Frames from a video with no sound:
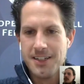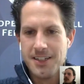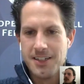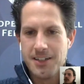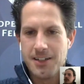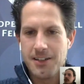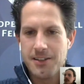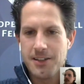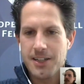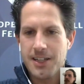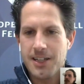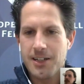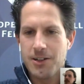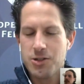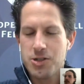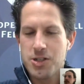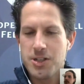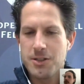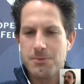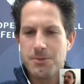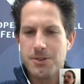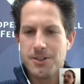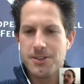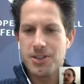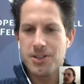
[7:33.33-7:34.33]
on the
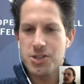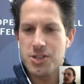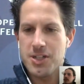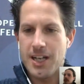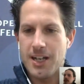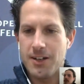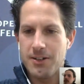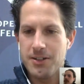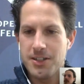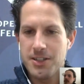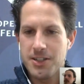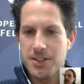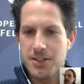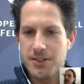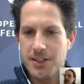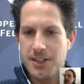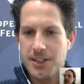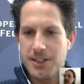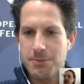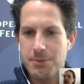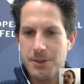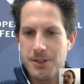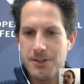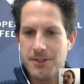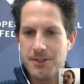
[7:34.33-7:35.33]
coaching position. How did you
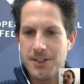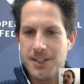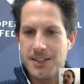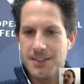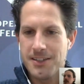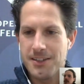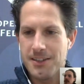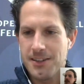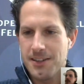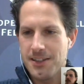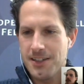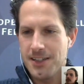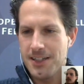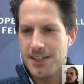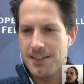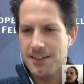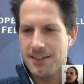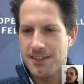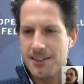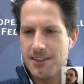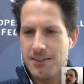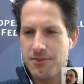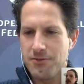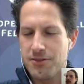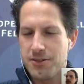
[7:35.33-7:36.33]
experience
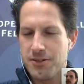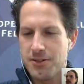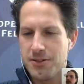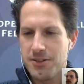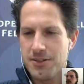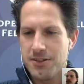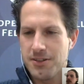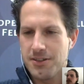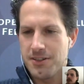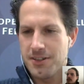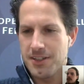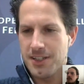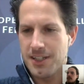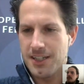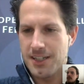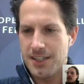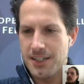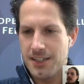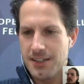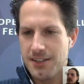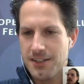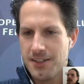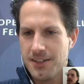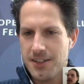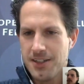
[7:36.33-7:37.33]
these first
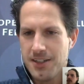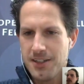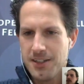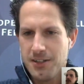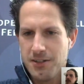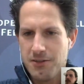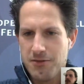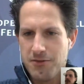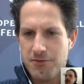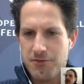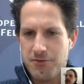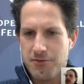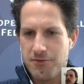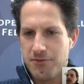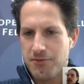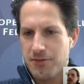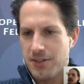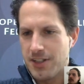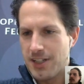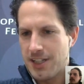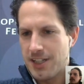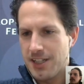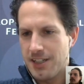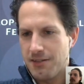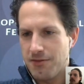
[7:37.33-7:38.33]

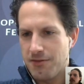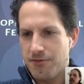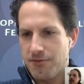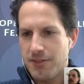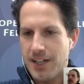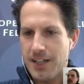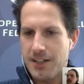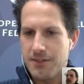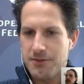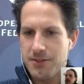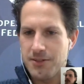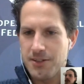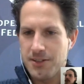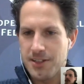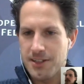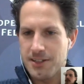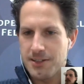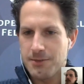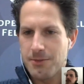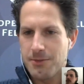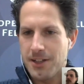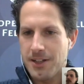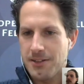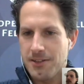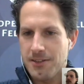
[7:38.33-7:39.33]
5 to
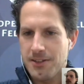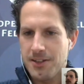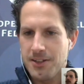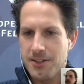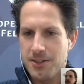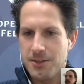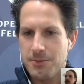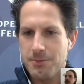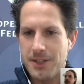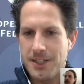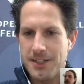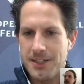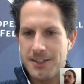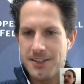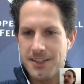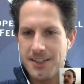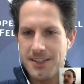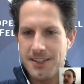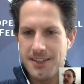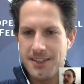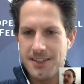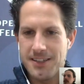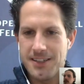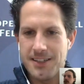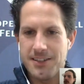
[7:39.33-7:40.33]
6 months you spent
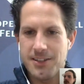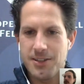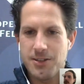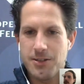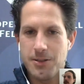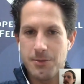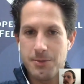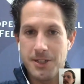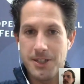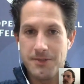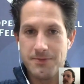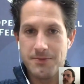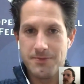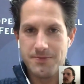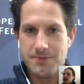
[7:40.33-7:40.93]
in Skopje?